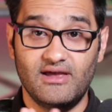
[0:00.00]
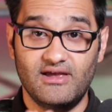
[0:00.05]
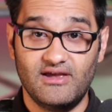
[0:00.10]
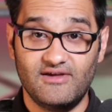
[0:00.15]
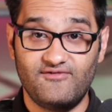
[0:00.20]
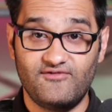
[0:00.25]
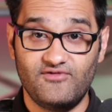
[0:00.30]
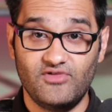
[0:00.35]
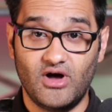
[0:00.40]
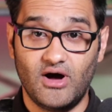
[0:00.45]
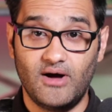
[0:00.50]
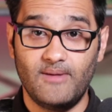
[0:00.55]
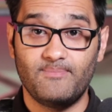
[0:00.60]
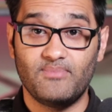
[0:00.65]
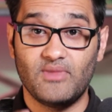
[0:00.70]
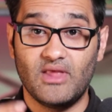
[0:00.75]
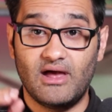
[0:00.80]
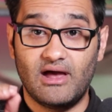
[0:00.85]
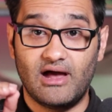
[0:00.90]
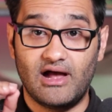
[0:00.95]
If not,
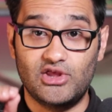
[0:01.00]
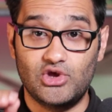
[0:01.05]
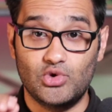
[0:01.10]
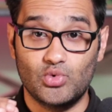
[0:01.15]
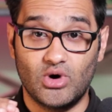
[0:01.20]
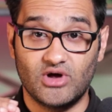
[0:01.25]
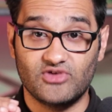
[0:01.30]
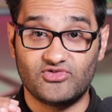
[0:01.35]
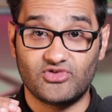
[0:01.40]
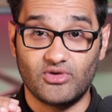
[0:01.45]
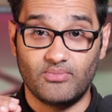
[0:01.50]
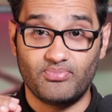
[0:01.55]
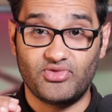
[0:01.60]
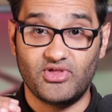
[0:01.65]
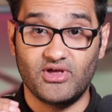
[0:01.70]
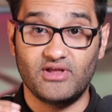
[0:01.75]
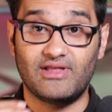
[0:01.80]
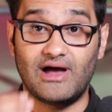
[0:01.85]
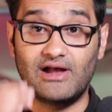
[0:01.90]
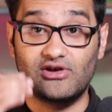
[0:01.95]
and you want
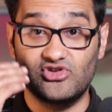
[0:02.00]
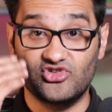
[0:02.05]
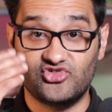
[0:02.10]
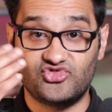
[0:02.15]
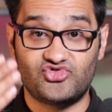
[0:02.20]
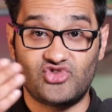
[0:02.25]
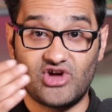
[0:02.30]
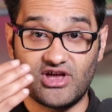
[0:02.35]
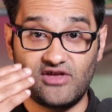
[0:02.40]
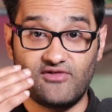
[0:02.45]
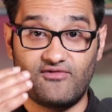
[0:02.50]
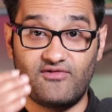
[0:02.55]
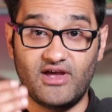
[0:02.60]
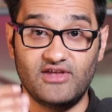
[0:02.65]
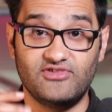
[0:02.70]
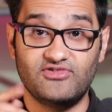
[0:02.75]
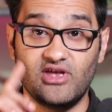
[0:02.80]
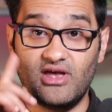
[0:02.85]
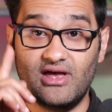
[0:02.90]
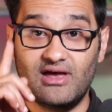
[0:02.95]
something that does track your
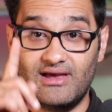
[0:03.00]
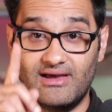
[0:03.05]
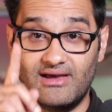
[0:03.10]
face,